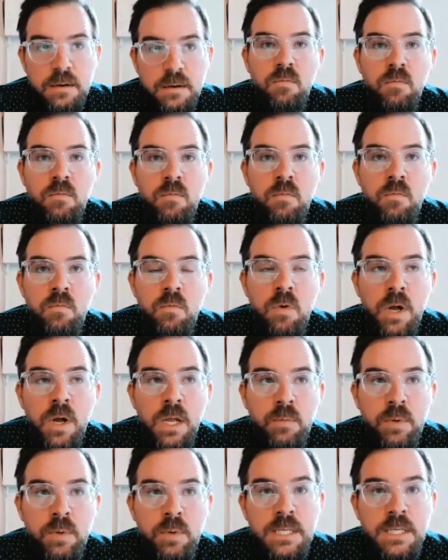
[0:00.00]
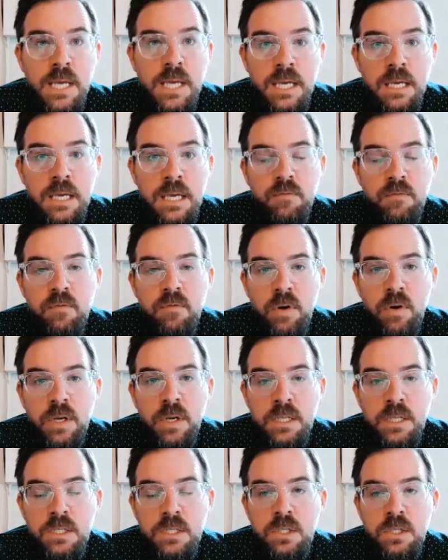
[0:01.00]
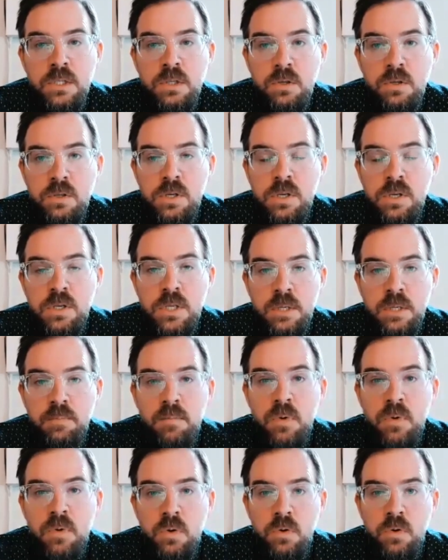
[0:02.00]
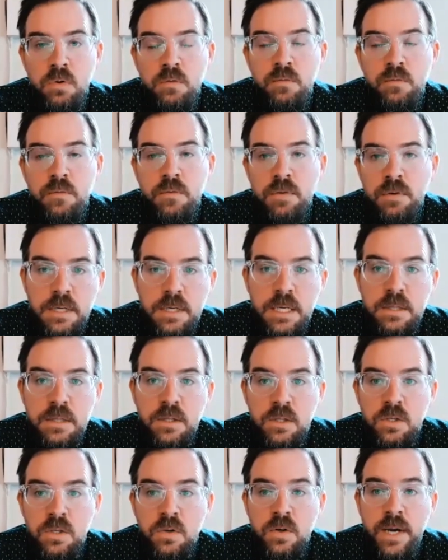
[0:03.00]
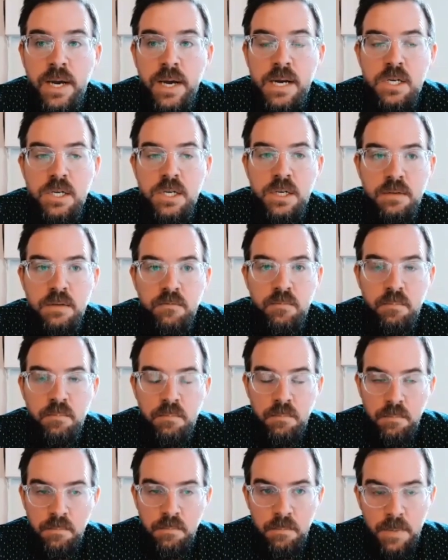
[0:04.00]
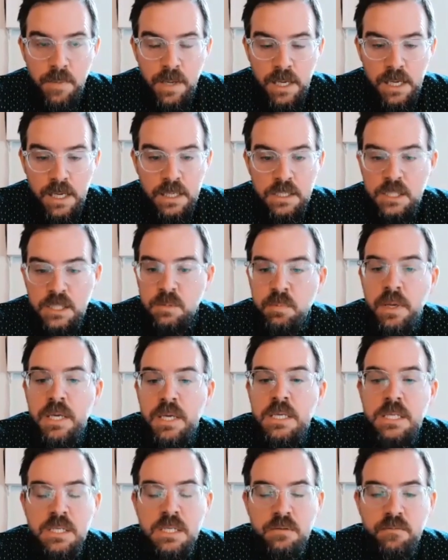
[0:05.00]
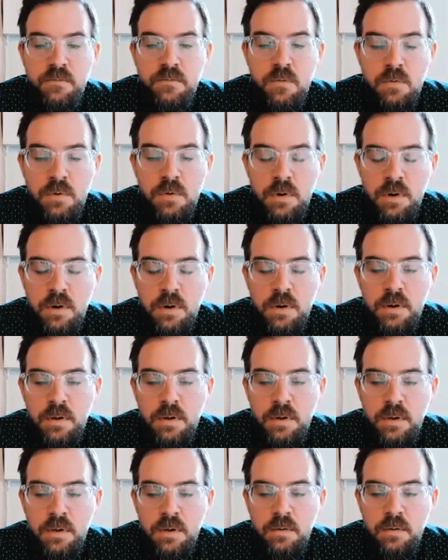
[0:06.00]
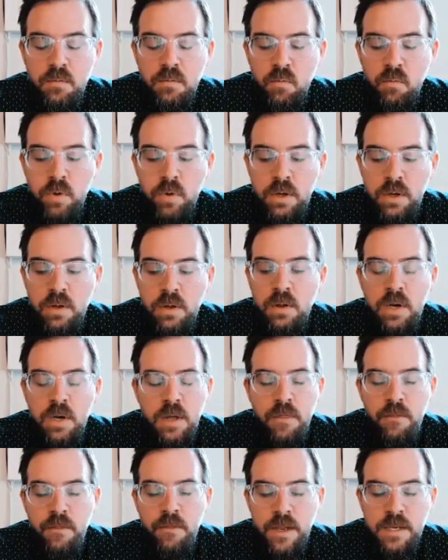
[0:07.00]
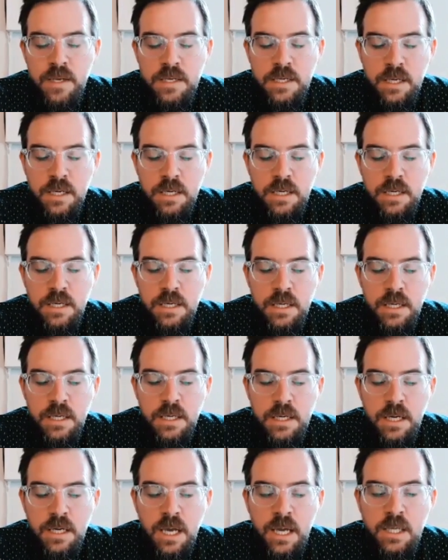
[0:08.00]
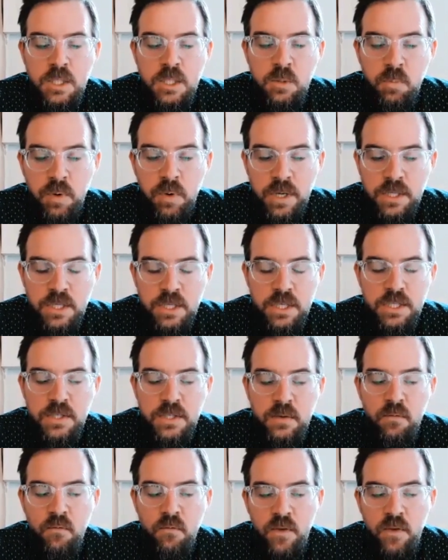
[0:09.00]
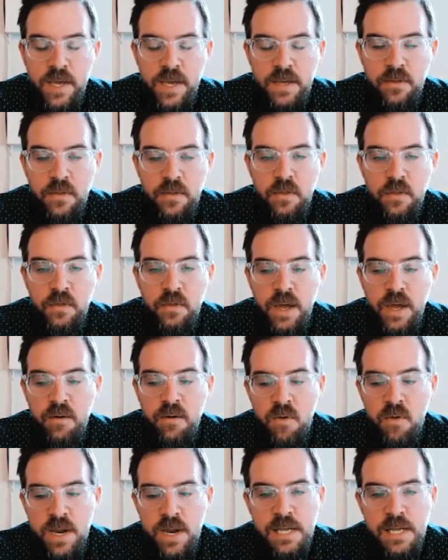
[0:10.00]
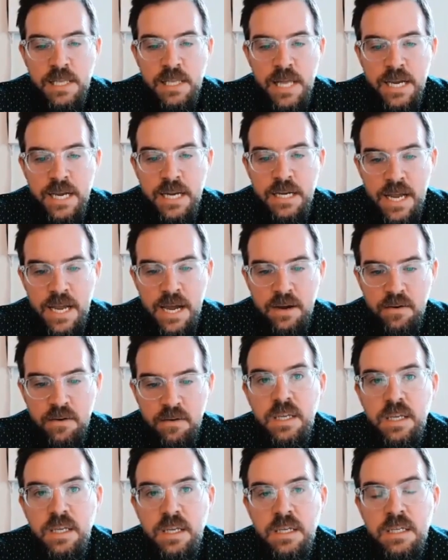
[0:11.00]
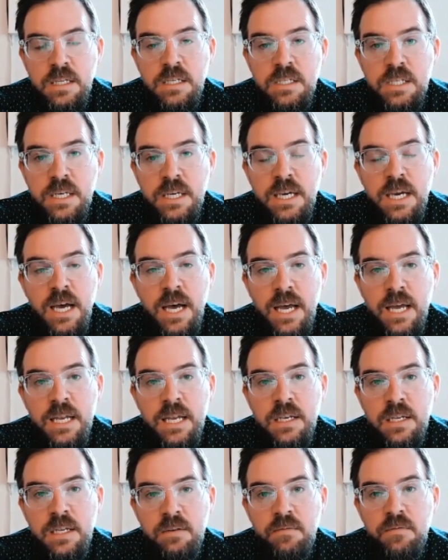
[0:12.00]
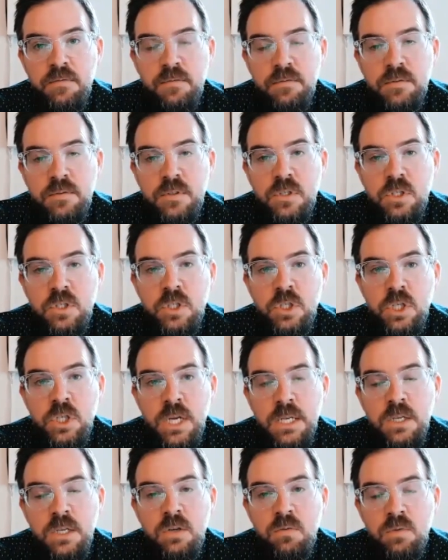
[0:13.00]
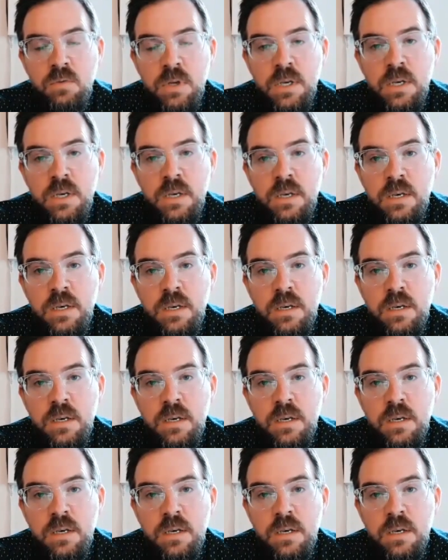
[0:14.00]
what it would take for an institution to move in the direction of making space for real, authentic expressions of faith that ring like doubt is a kind of genuine